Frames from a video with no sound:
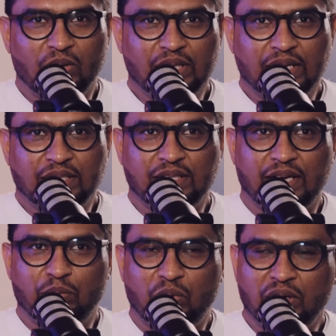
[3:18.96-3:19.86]
that
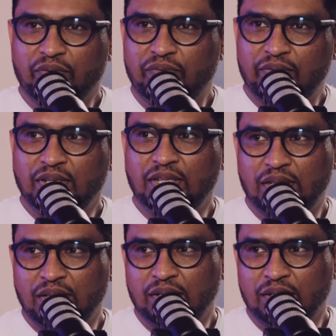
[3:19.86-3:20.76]
I want to fit in
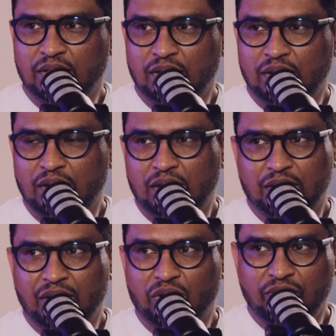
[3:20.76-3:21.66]
uh,
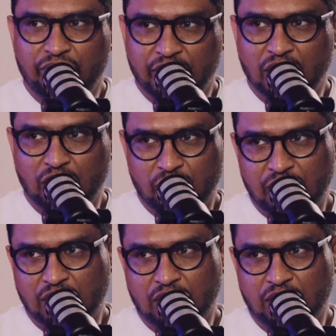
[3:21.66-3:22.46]
cannot fit into this.